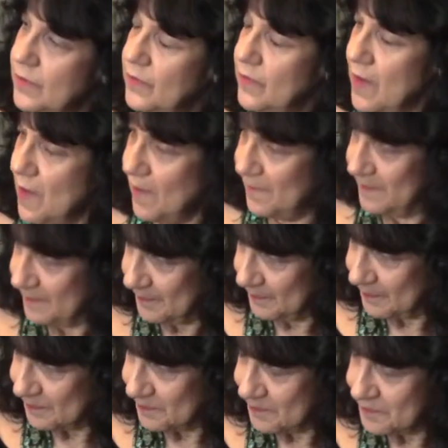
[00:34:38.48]
So
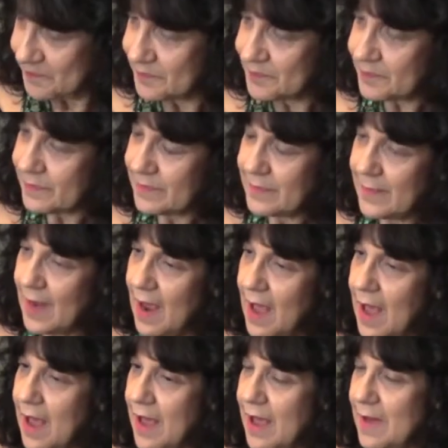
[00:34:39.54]

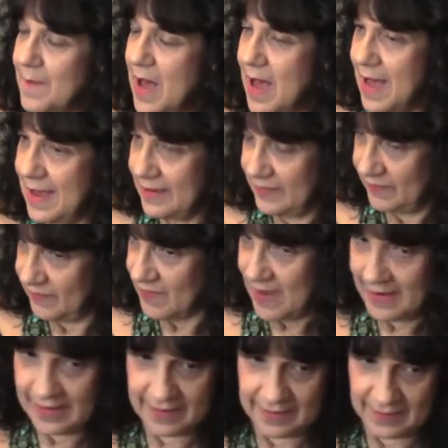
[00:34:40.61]
I
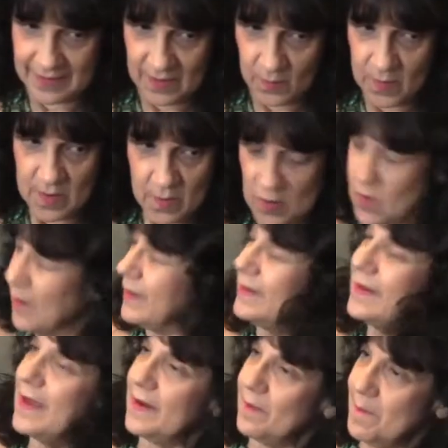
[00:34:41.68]
decided that we were going
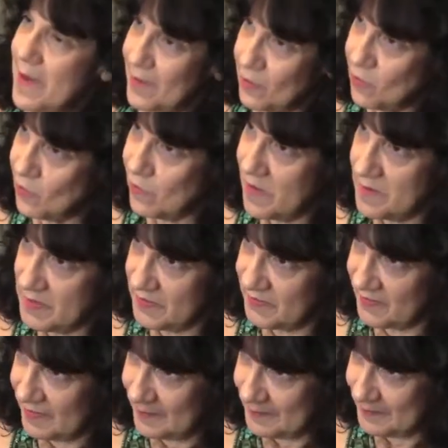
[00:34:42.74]
to get him medical
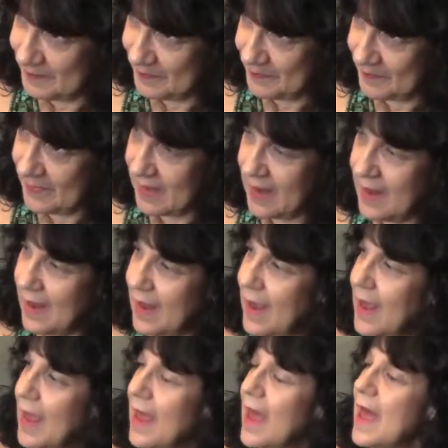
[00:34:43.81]
clemency.
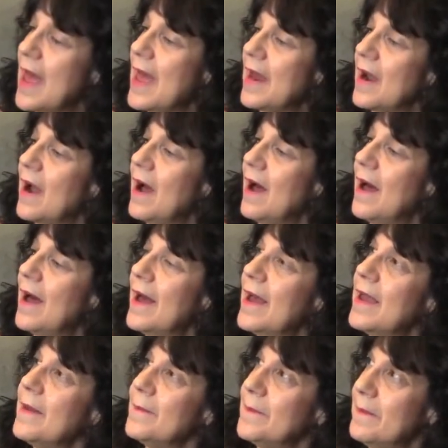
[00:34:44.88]
And
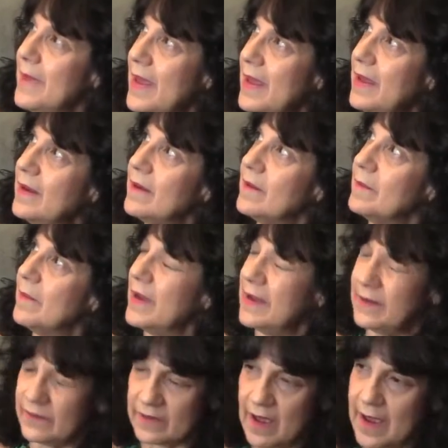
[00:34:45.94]
I made my
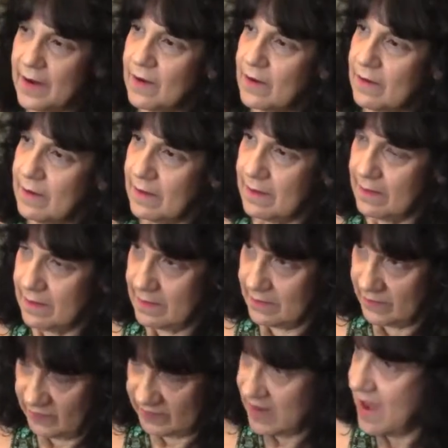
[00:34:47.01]
entire
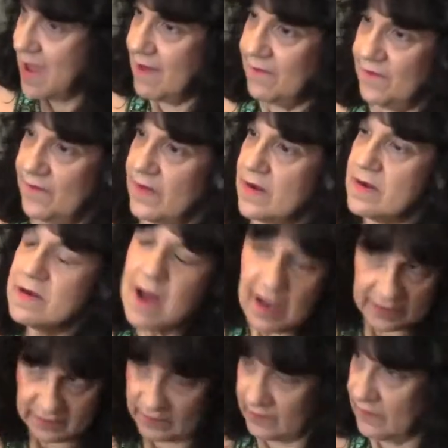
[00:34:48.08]
staff
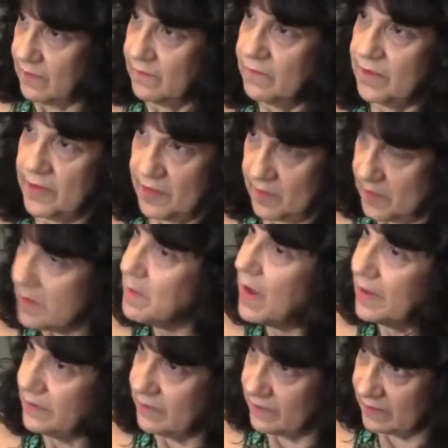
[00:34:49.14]
nuts for 3
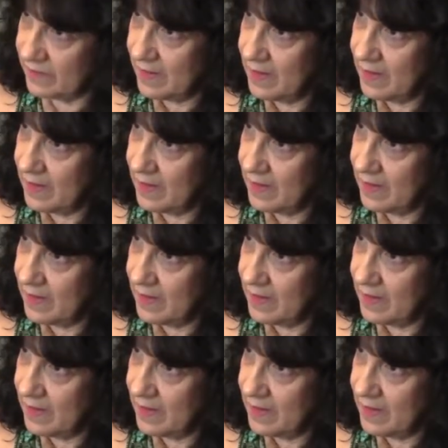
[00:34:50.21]
months.